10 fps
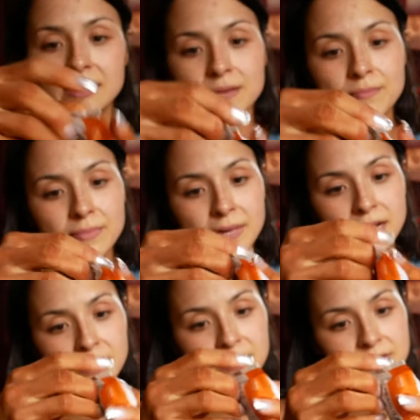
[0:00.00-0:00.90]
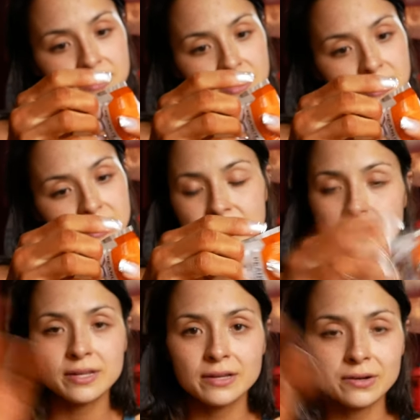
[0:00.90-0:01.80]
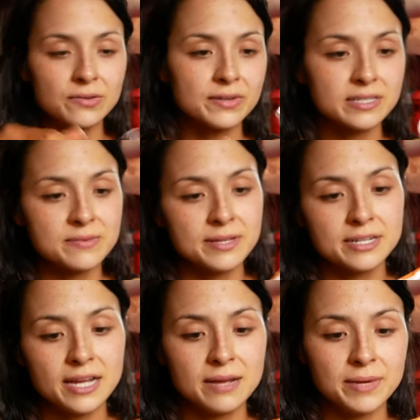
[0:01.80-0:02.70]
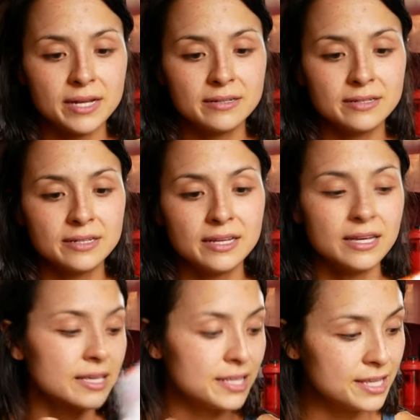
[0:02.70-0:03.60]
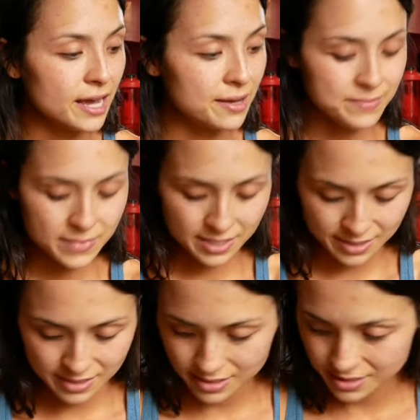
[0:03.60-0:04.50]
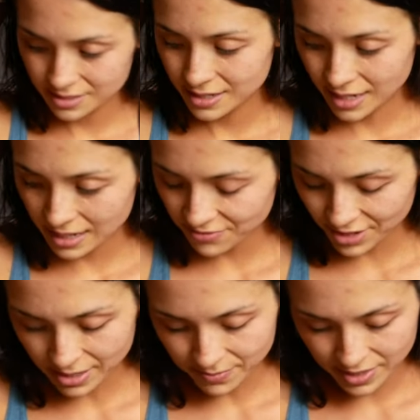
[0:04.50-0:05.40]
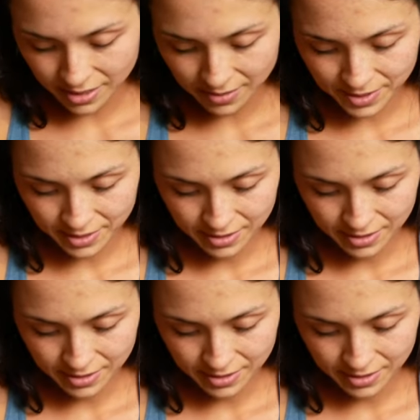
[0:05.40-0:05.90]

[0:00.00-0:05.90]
the macros on this, I can go over it some other day, but yum. Hi, Freya, babe.